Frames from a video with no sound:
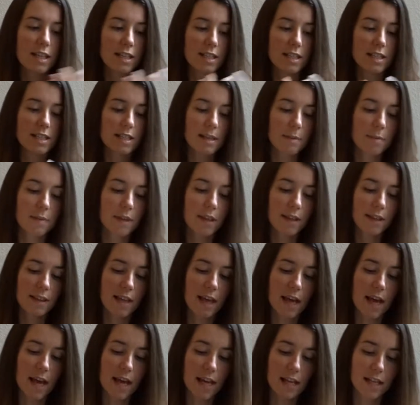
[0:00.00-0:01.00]
this is something
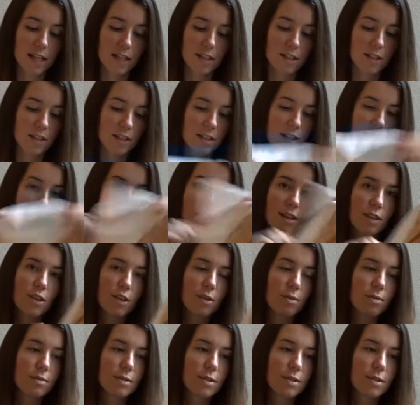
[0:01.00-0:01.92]
that is just like, you know,